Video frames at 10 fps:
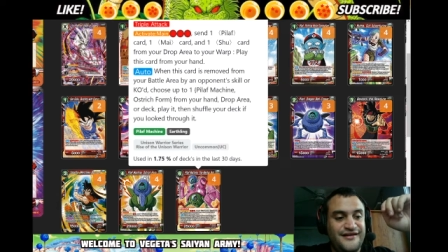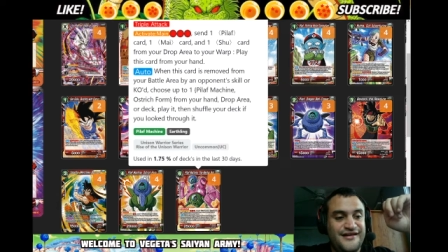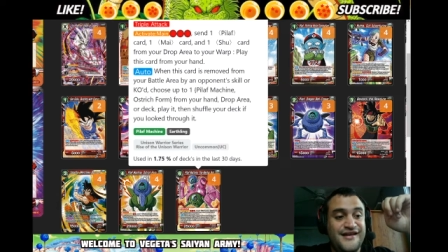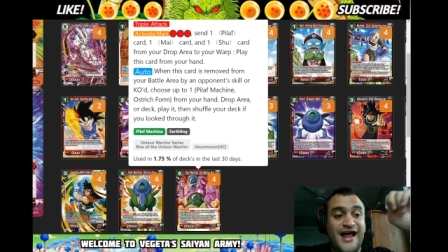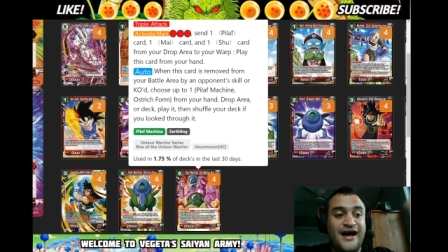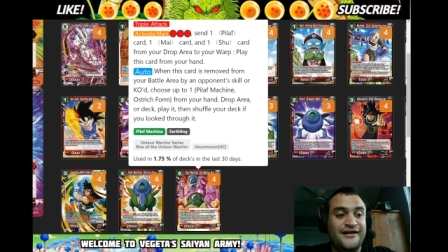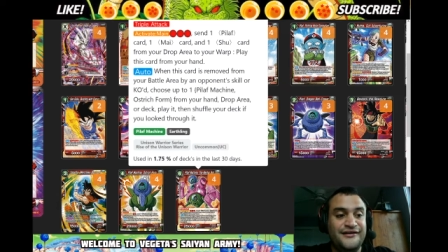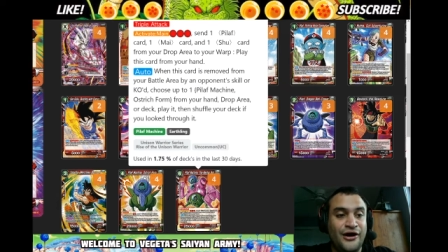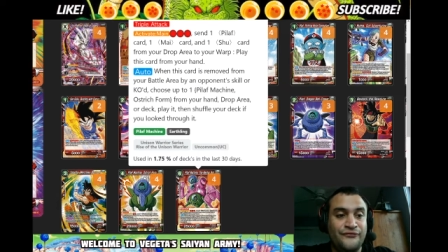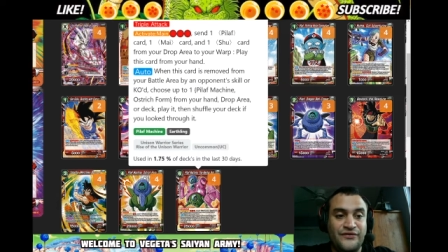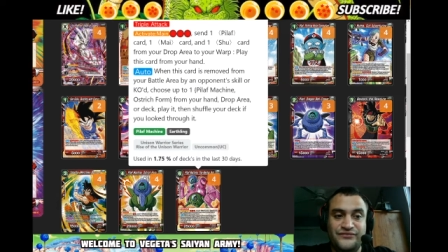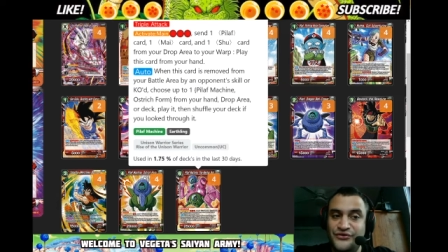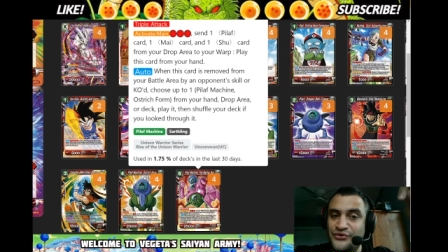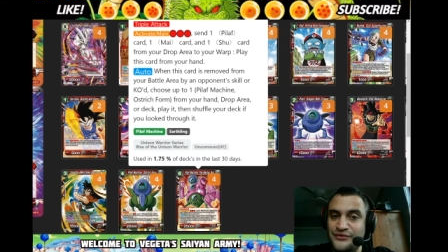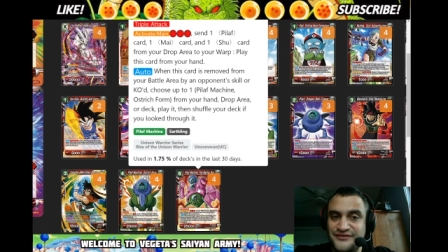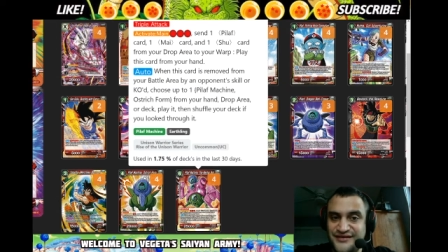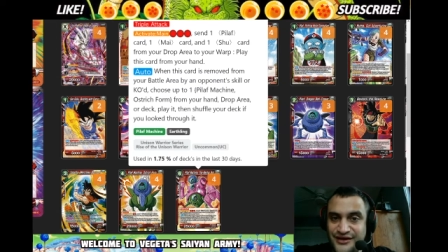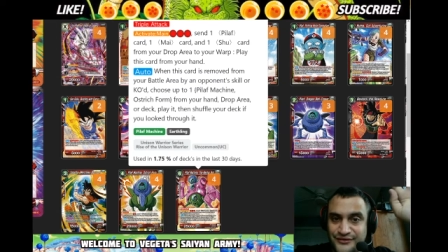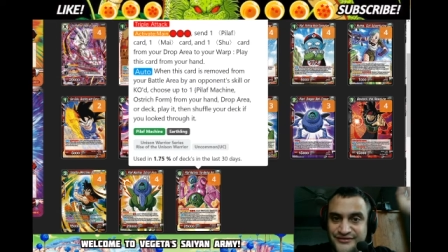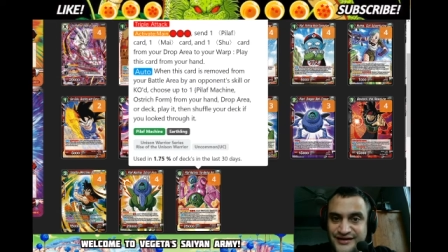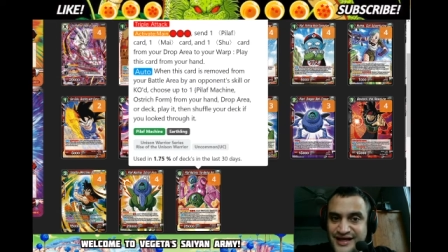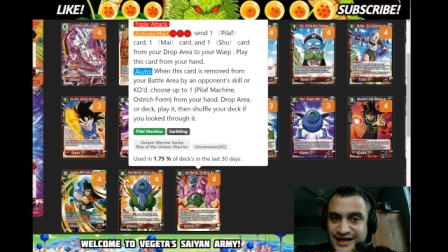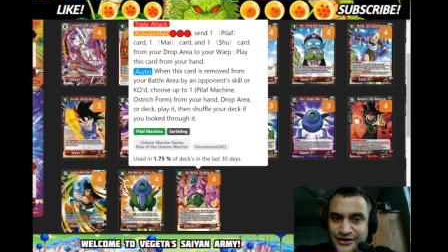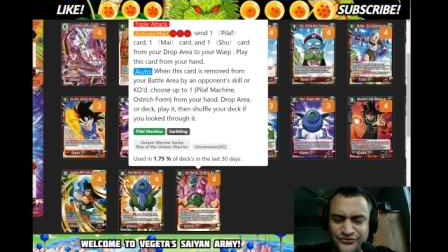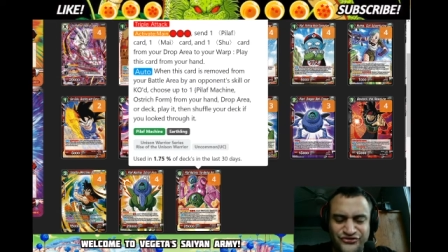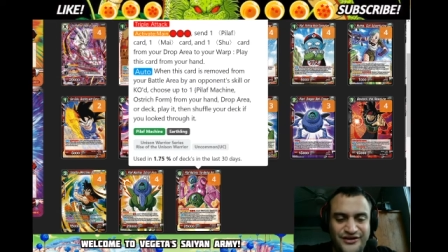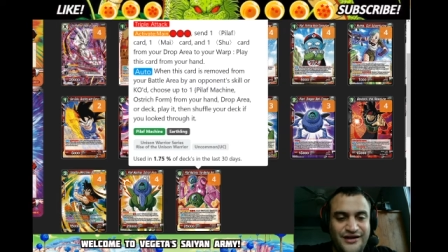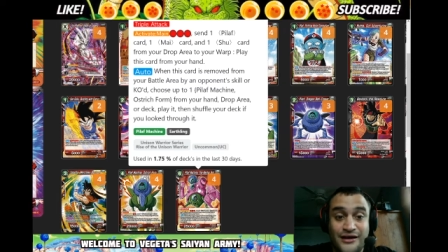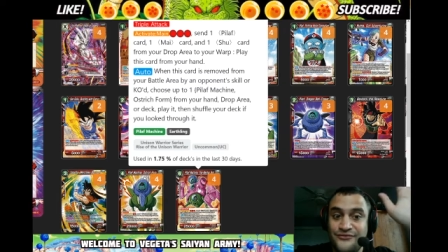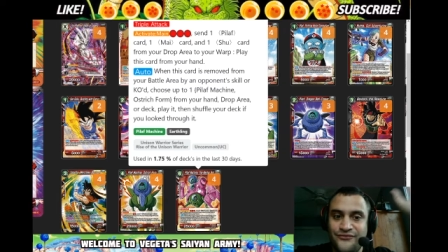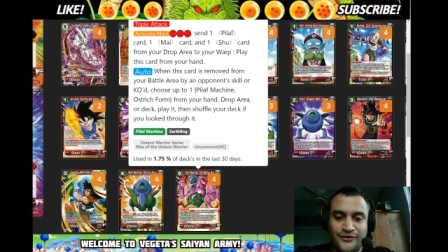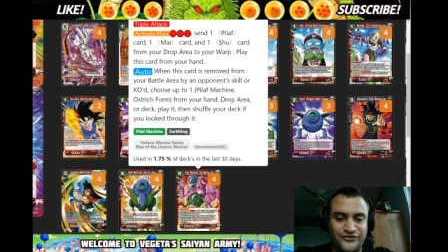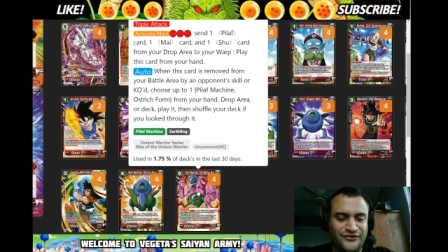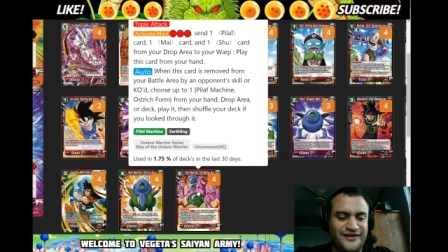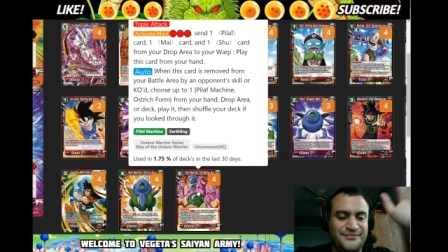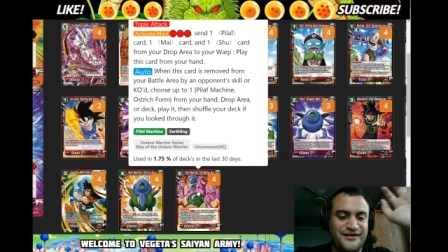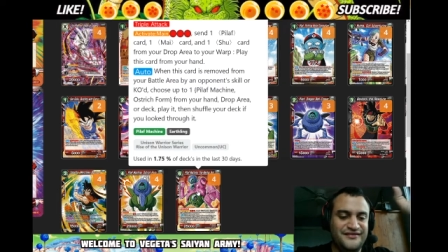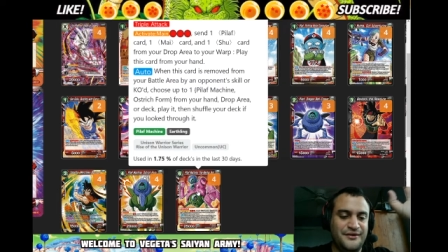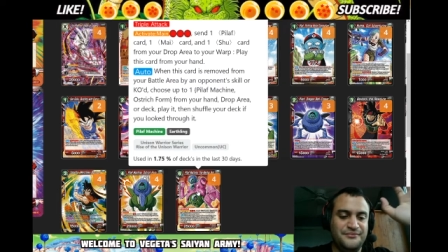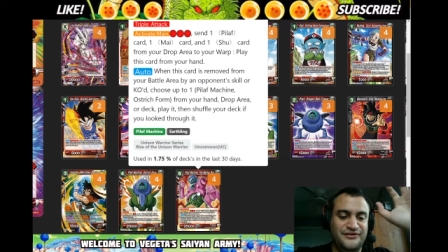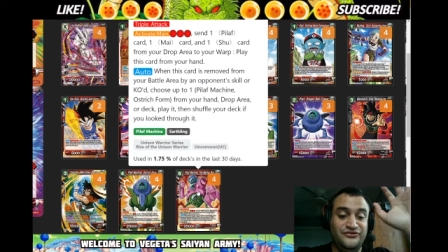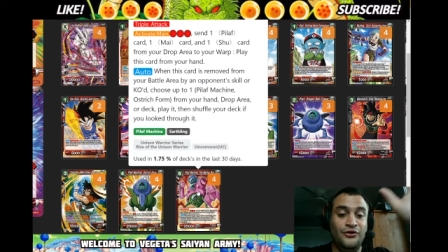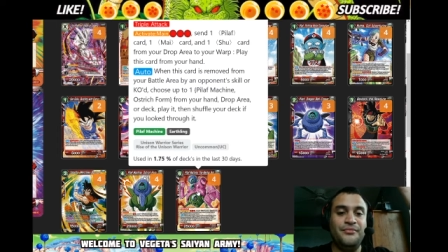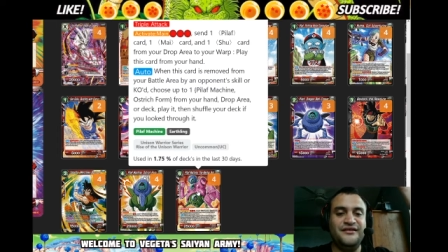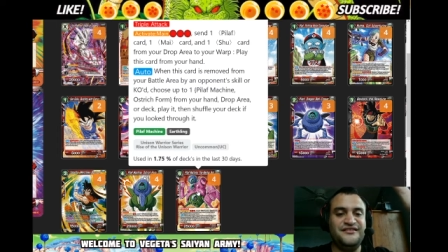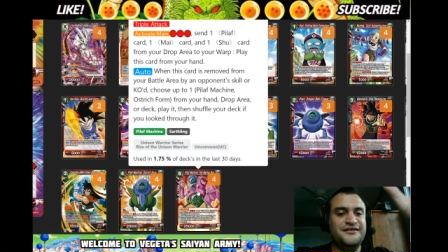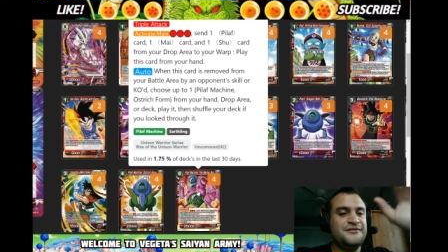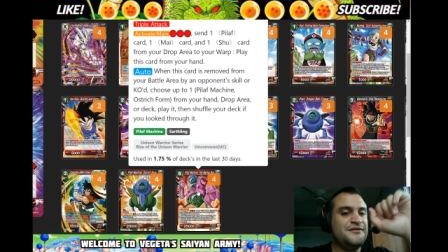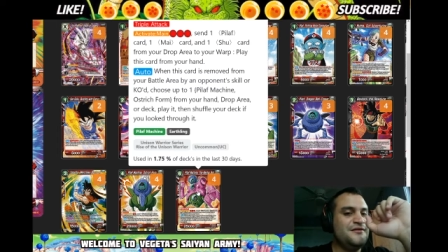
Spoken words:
not off of your own skills that KO shit, unfortunately, because that would be so busted.